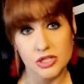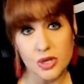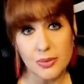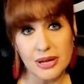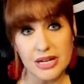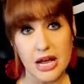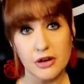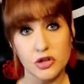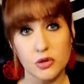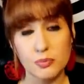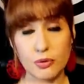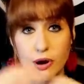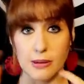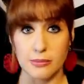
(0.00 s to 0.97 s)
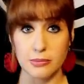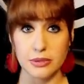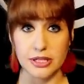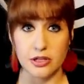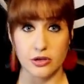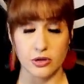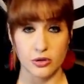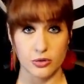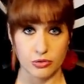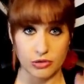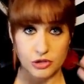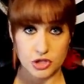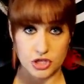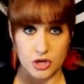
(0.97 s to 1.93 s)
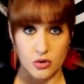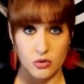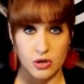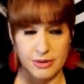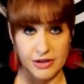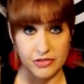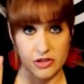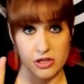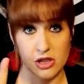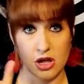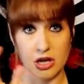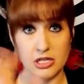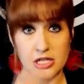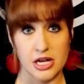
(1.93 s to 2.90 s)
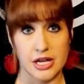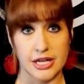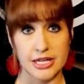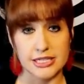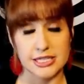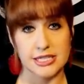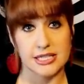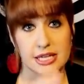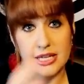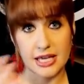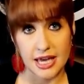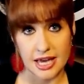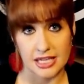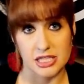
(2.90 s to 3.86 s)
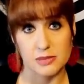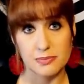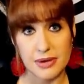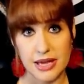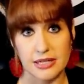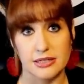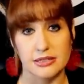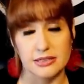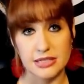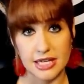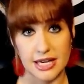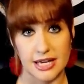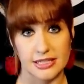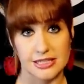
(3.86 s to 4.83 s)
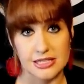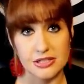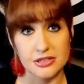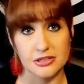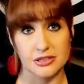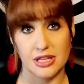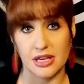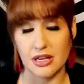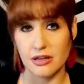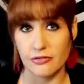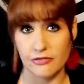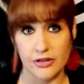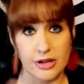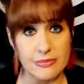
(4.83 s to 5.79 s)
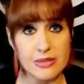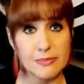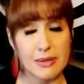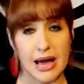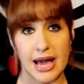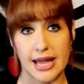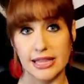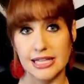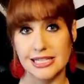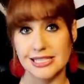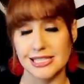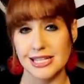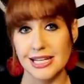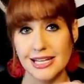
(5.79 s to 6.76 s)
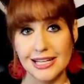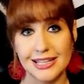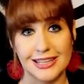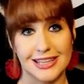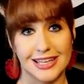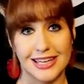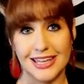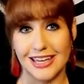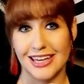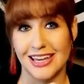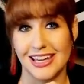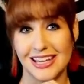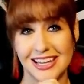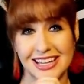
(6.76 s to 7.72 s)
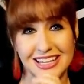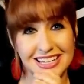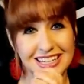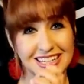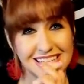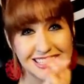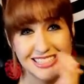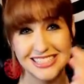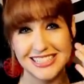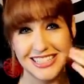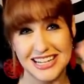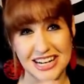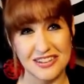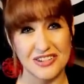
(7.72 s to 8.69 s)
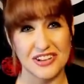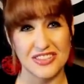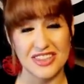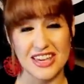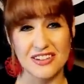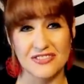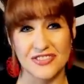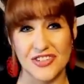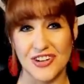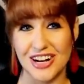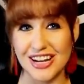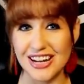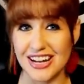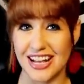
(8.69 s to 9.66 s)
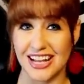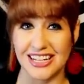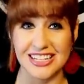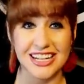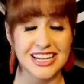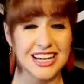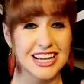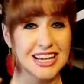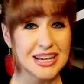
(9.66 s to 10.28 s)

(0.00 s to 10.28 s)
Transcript: So by now you probably know the show about the Long Night has been canceled. They filmed the pilot, they did everything for it, and